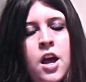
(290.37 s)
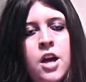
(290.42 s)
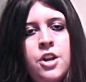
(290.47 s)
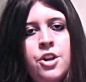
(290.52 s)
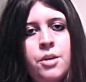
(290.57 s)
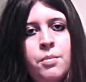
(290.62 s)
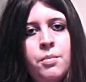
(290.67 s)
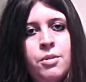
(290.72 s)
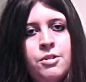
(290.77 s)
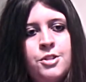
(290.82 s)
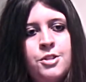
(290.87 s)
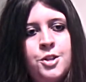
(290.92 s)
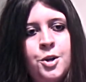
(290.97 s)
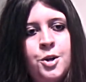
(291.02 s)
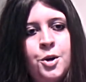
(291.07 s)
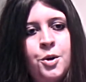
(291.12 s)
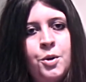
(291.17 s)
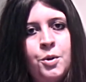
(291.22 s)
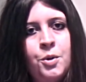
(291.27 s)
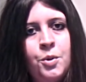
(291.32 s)
Number
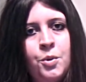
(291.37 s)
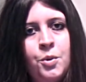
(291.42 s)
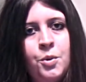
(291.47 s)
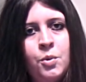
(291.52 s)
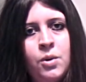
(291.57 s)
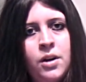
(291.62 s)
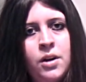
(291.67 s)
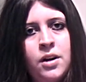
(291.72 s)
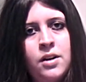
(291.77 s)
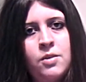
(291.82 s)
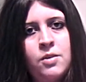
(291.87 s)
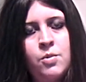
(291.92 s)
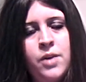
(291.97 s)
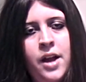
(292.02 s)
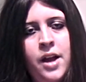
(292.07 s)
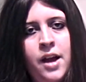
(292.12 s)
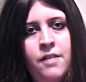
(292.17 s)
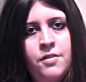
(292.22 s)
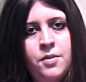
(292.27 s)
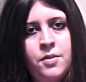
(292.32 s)
2
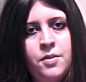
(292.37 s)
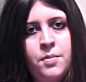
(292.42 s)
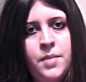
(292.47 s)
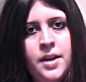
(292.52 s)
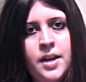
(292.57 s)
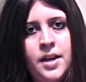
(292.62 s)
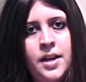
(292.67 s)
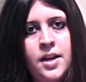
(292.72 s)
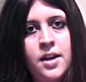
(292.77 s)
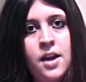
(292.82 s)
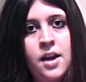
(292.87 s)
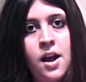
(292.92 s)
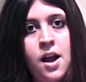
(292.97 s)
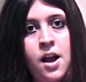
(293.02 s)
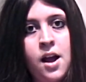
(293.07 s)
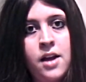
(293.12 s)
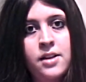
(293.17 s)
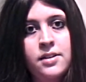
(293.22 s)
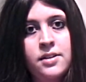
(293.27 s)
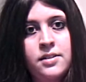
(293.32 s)
would have to be
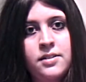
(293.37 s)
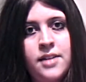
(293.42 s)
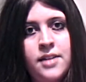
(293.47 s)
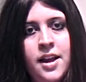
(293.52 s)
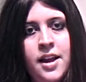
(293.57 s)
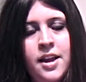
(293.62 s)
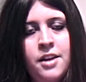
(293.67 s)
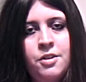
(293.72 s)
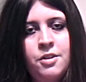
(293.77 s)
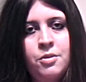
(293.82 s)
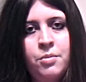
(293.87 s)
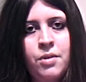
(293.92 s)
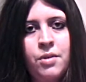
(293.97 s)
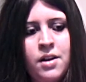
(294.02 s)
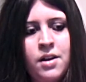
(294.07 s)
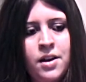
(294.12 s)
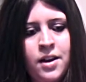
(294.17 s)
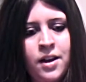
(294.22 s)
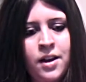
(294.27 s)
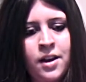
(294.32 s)
Daniel
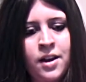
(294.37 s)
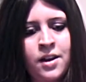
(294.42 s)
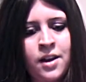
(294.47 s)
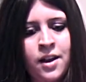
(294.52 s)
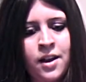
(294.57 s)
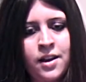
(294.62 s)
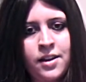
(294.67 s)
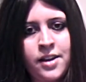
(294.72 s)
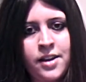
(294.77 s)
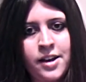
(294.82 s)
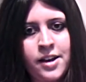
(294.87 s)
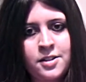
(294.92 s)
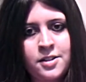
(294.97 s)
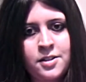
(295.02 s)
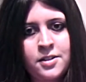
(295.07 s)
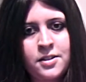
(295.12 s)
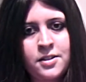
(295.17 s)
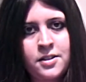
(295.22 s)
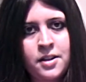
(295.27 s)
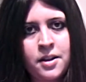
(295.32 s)
Bryan.
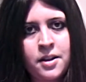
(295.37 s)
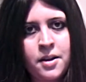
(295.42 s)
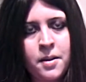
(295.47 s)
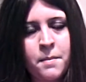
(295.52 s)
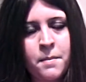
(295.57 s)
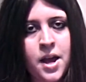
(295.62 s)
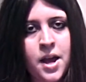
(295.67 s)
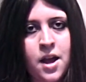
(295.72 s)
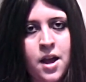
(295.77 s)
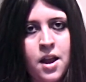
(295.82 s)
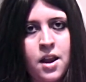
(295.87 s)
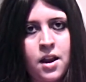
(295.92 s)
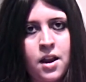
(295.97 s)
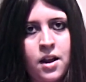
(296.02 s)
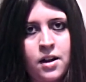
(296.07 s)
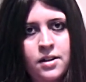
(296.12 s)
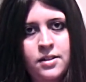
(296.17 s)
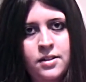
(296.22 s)
Yes, man.